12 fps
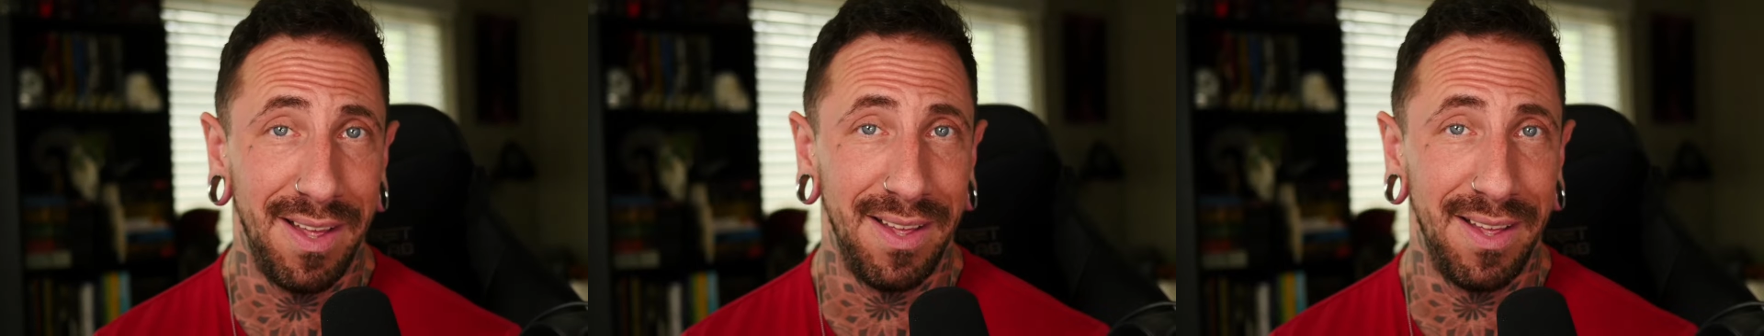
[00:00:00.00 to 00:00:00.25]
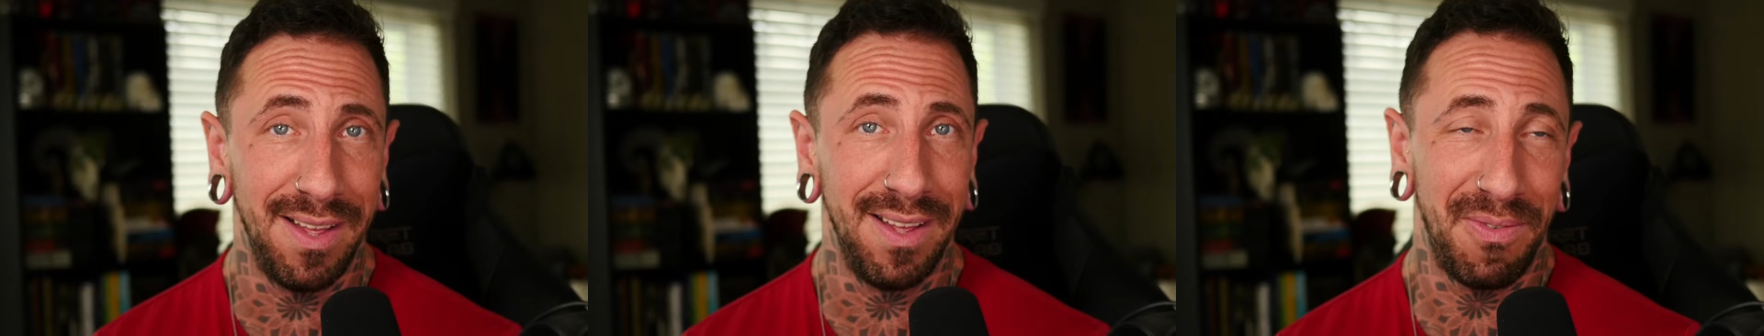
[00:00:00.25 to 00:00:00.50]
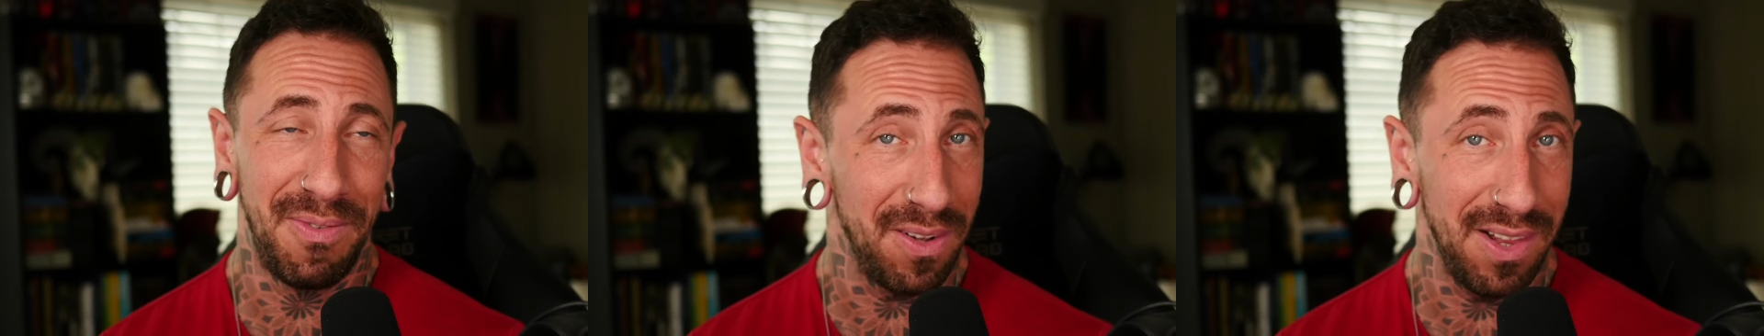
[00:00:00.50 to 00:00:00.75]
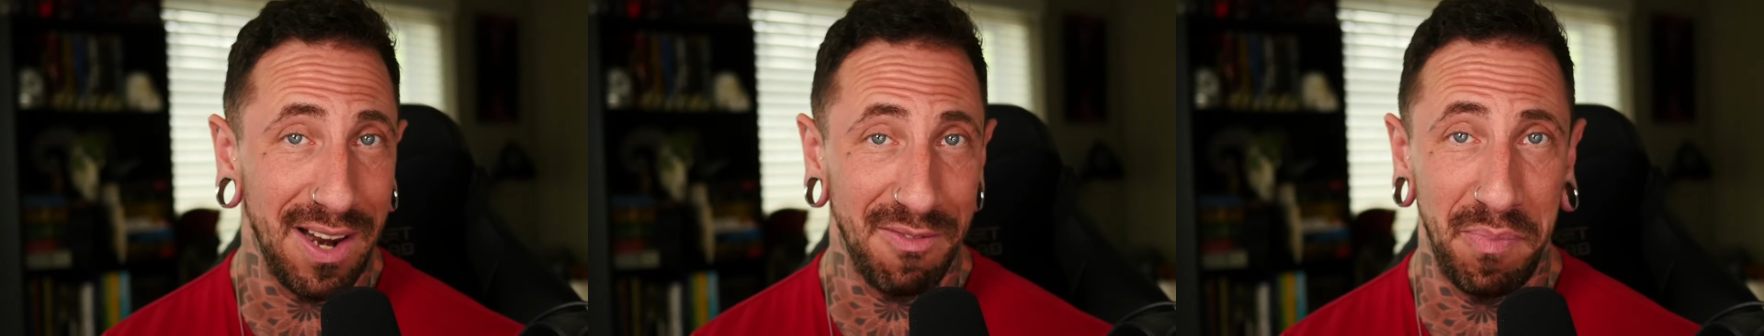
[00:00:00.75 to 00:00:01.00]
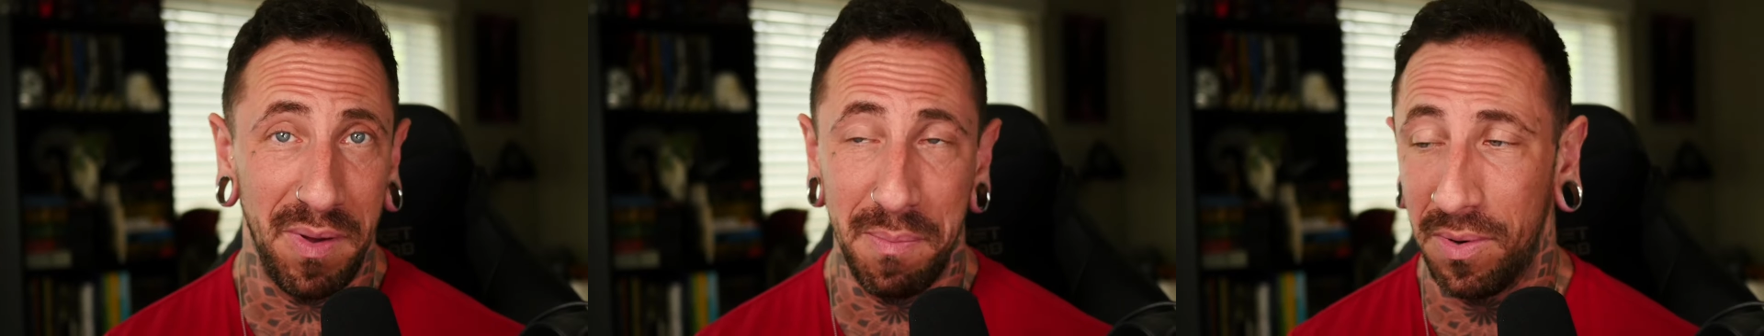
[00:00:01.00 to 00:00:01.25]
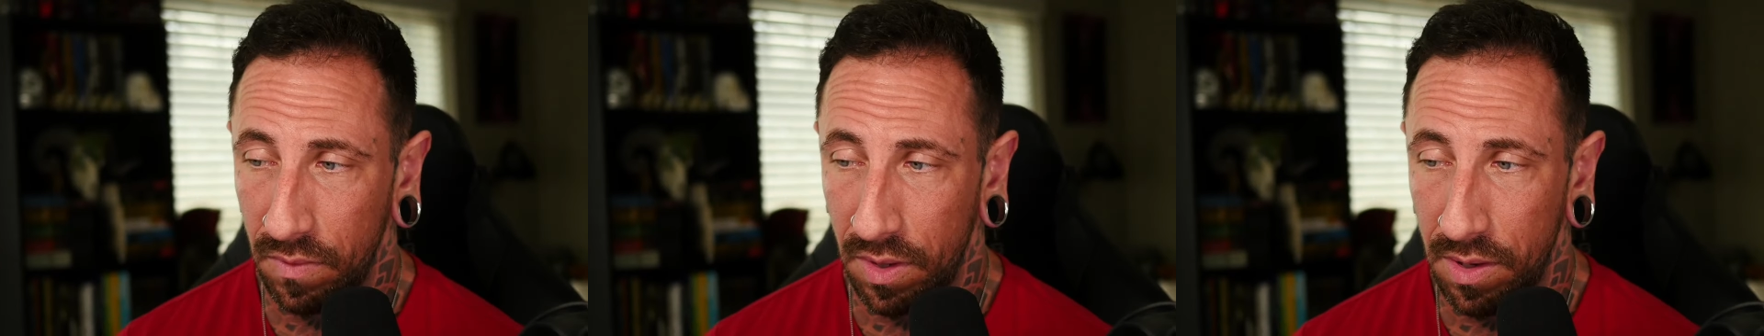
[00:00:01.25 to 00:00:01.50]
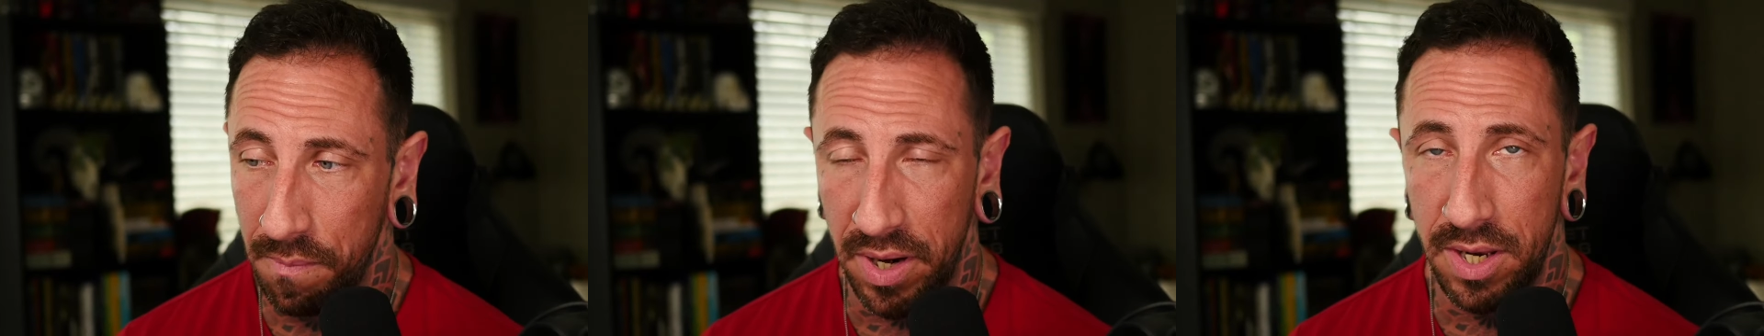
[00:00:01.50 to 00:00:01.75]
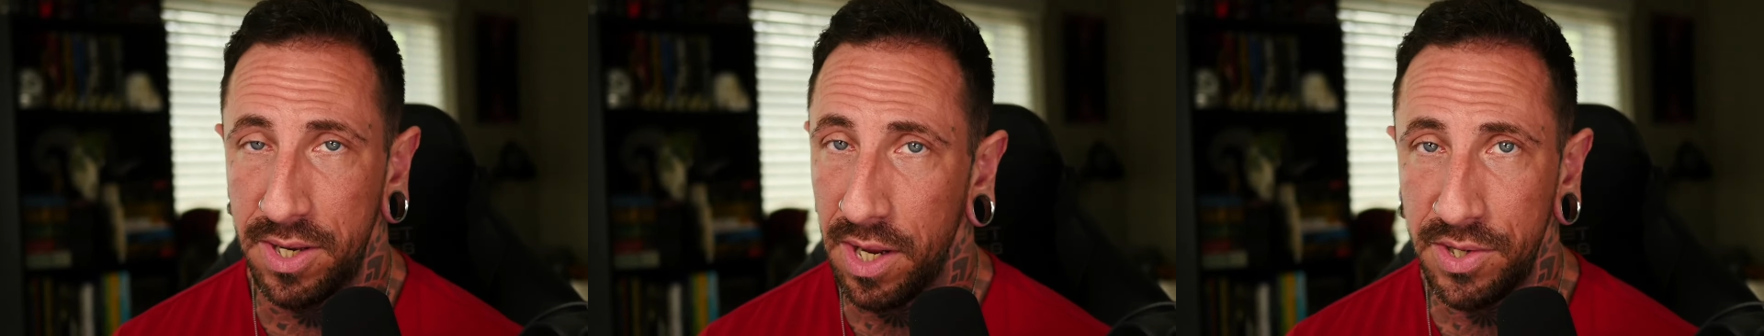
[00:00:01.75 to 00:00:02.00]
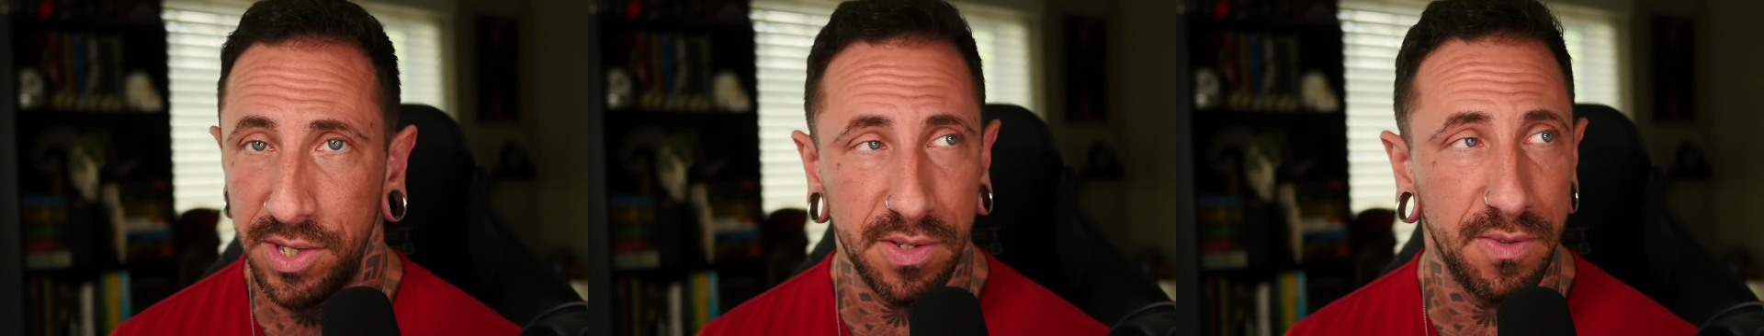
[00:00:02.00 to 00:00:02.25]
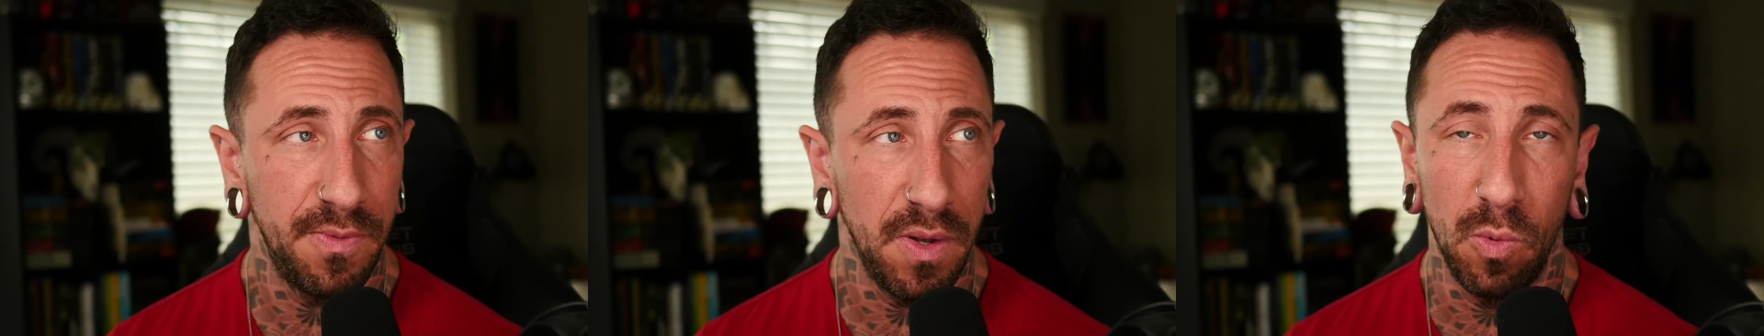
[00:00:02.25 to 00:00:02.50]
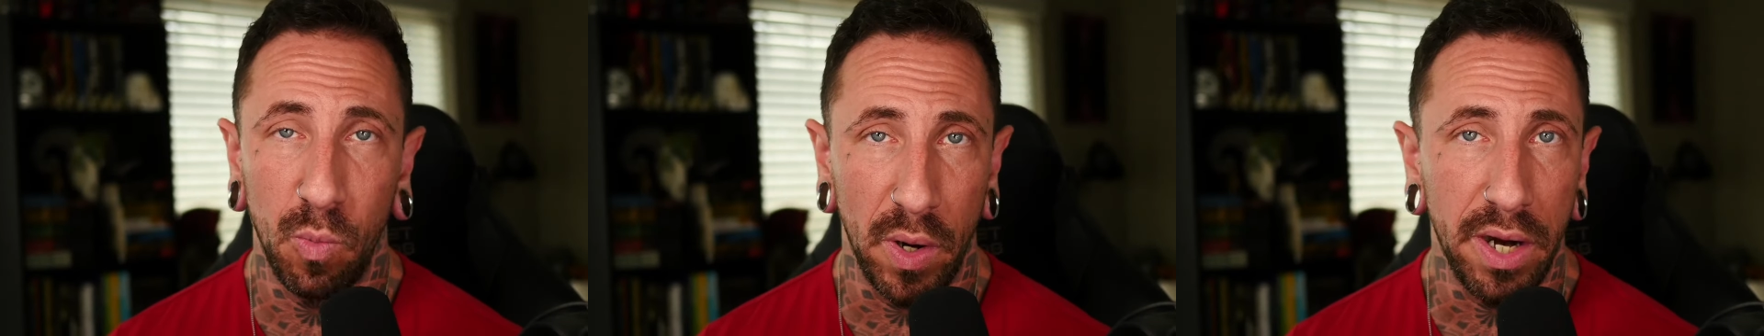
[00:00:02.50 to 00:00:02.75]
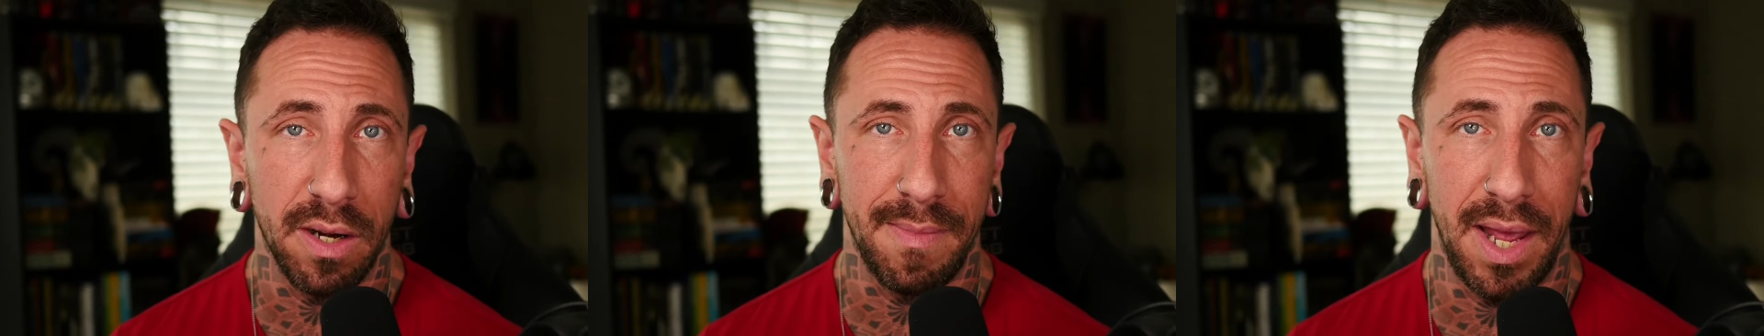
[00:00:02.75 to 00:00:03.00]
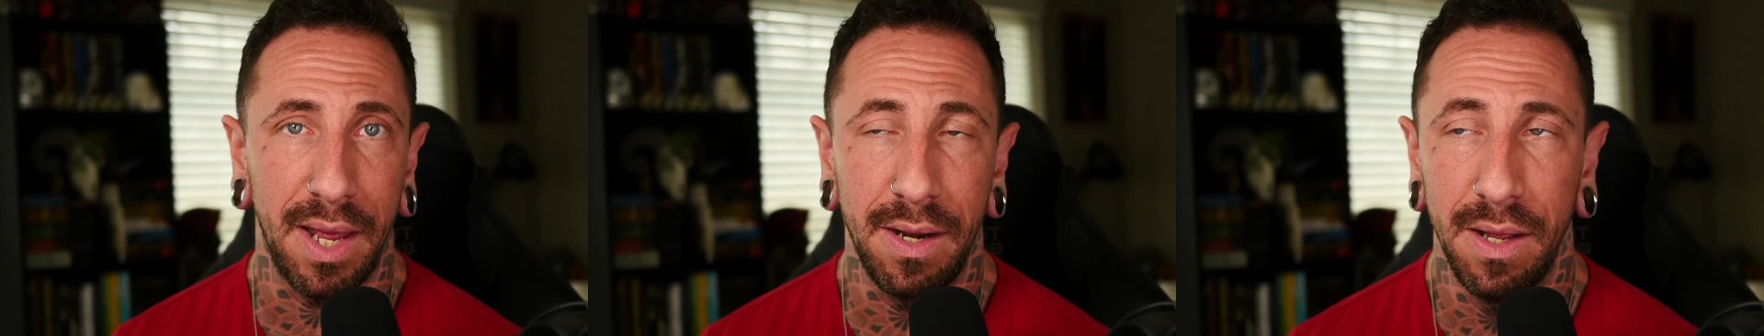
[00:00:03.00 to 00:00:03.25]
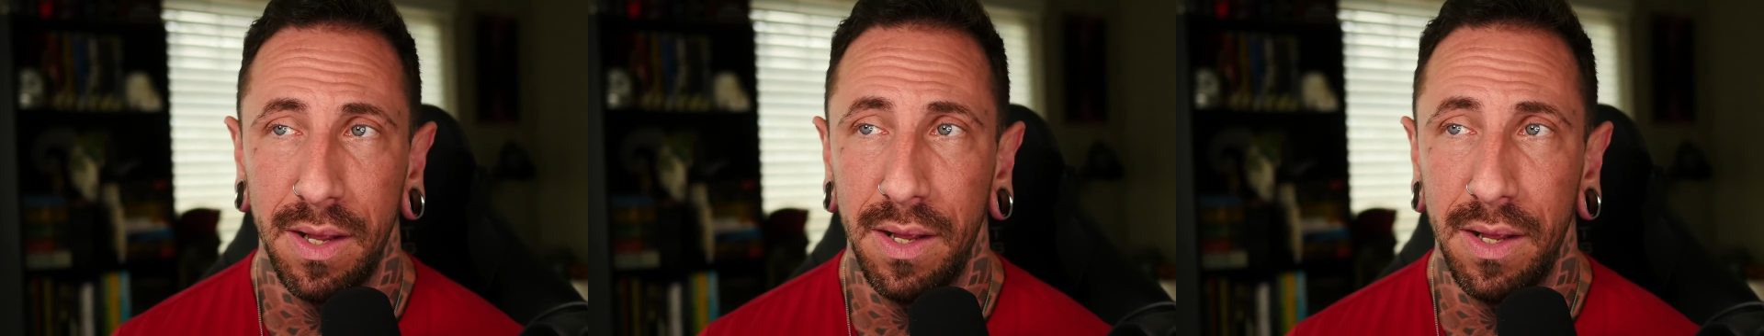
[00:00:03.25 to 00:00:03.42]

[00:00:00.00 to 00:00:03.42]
for a lot of people, but it does just feel weird, man.